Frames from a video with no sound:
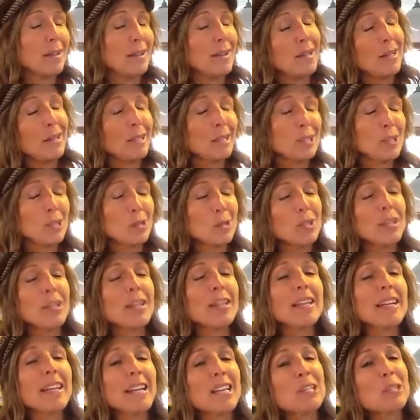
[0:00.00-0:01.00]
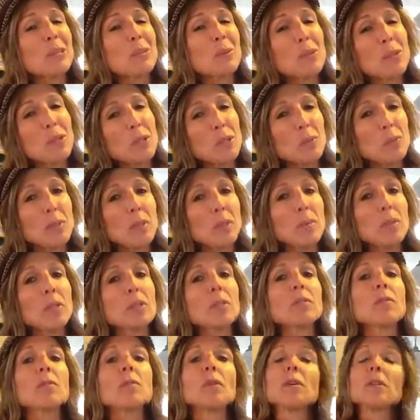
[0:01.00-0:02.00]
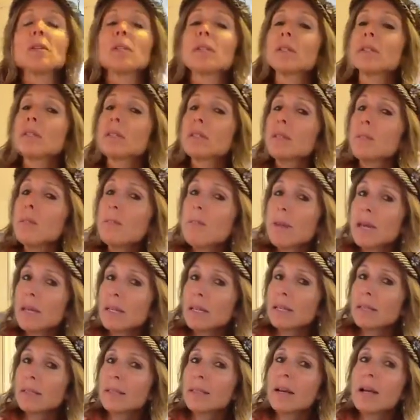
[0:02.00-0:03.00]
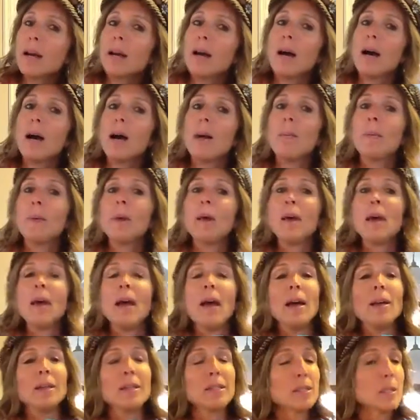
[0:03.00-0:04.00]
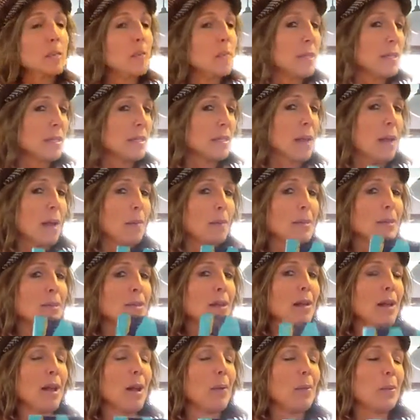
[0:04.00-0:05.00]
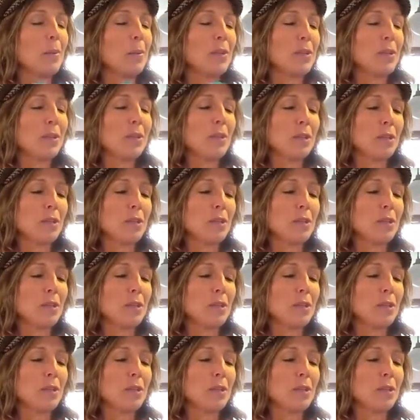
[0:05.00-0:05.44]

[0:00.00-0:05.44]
is usually the case with twin books, of course, there's a mix-up and some mishaps that happen in